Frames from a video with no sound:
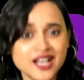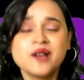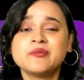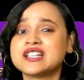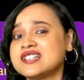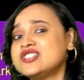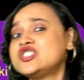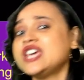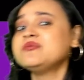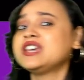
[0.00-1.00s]
because in
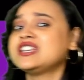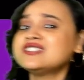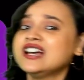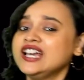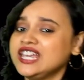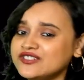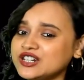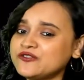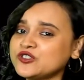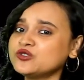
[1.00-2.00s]
J mains, even
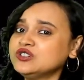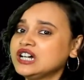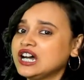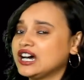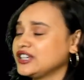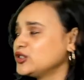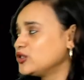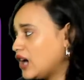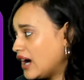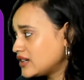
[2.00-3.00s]
if you
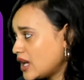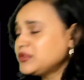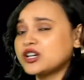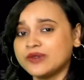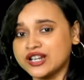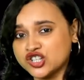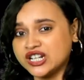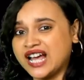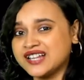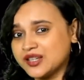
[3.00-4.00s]
attempt a question
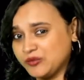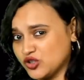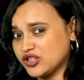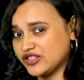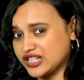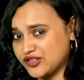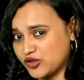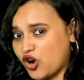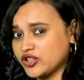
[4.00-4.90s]
and suppose if it is wrong,